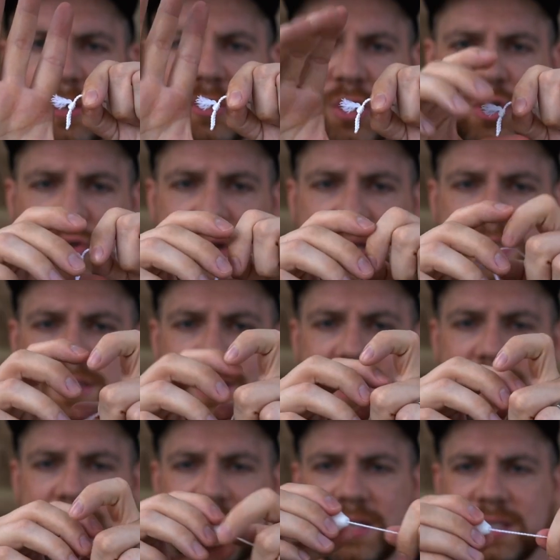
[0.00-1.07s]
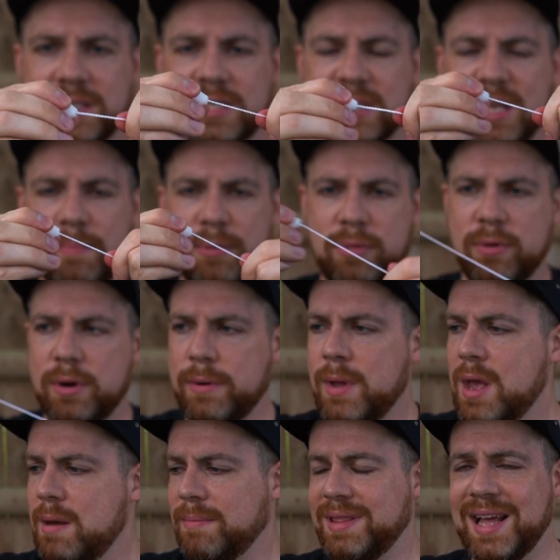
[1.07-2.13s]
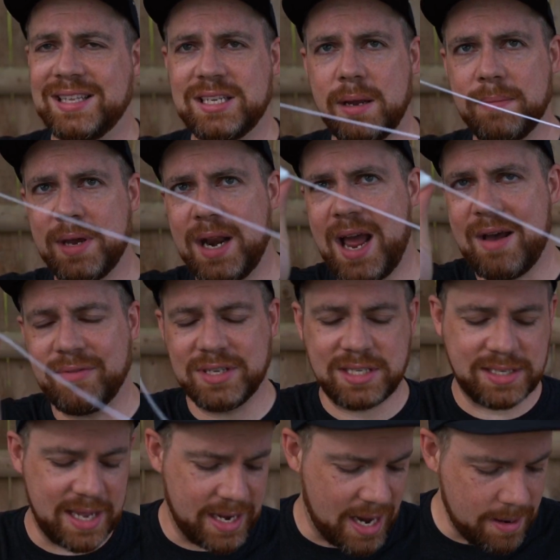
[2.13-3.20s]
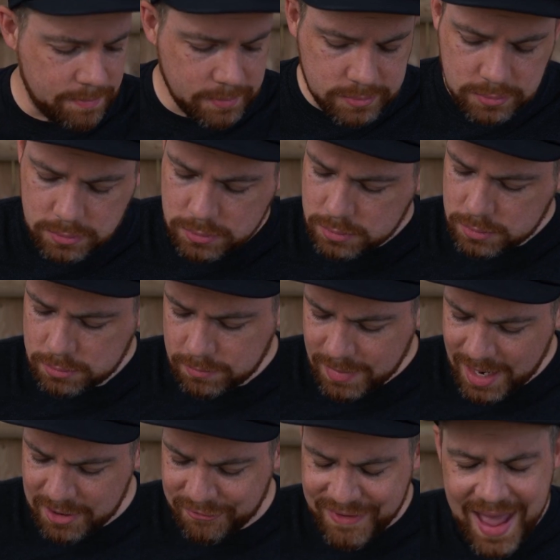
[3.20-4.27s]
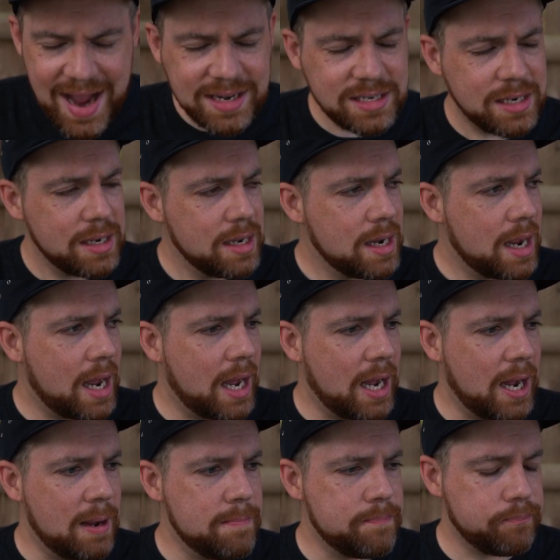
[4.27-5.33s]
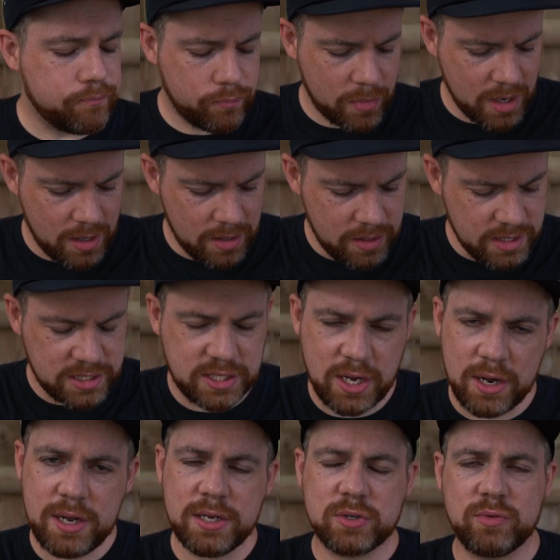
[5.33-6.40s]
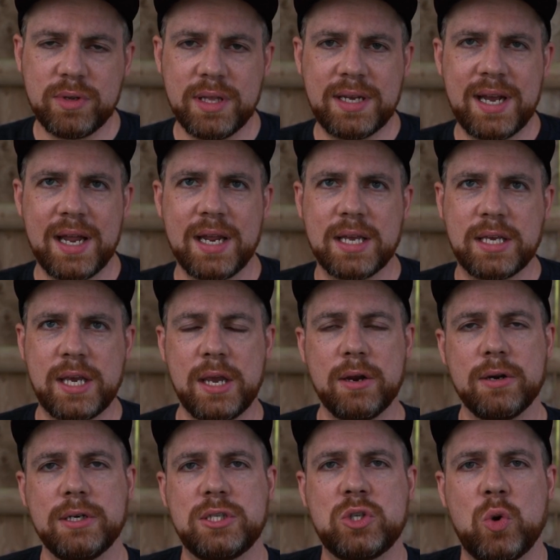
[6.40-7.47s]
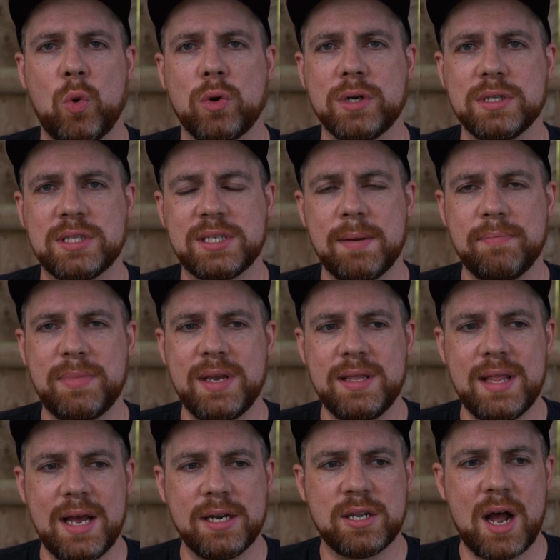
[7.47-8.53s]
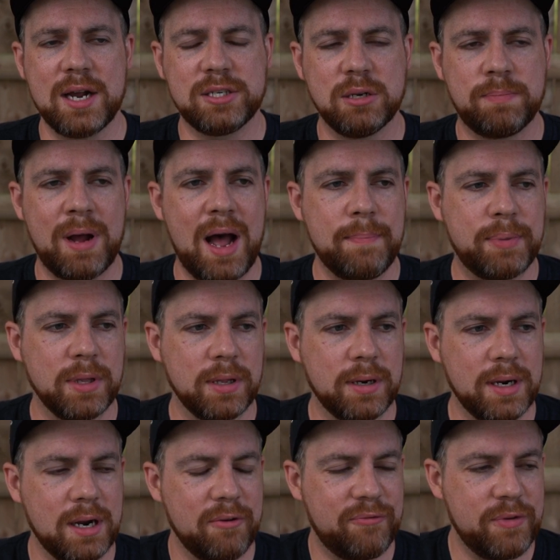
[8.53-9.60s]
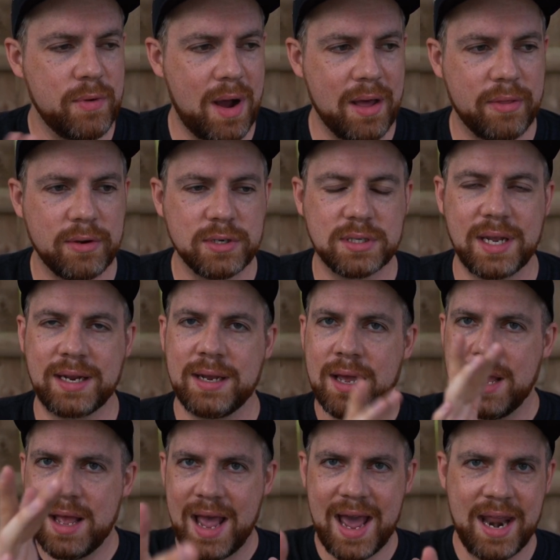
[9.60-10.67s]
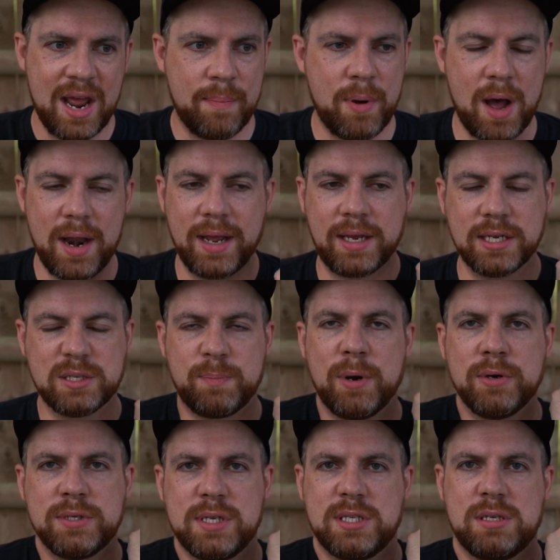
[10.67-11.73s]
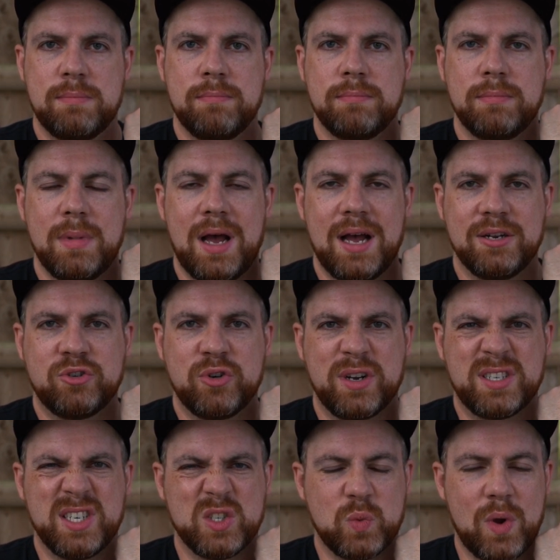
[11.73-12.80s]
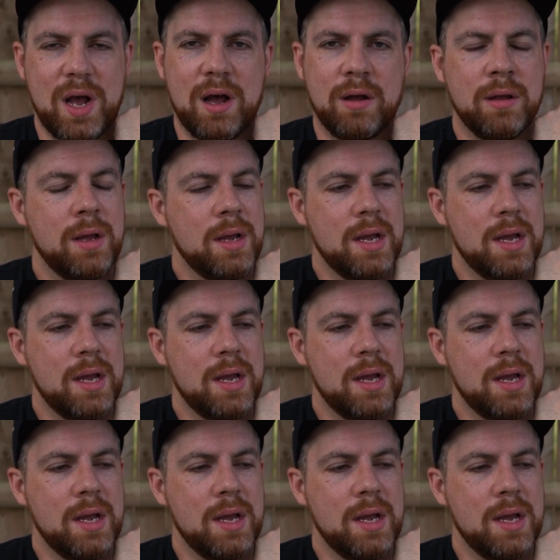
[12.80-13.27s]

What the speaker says: your string so that it doesn't slip through. But that's how I'm gonna have it set up. In fact, this yo-yo is really kind of geared towards something that Dr. Popular and a few others, like Ed Hipponic, has posted some tricks as well,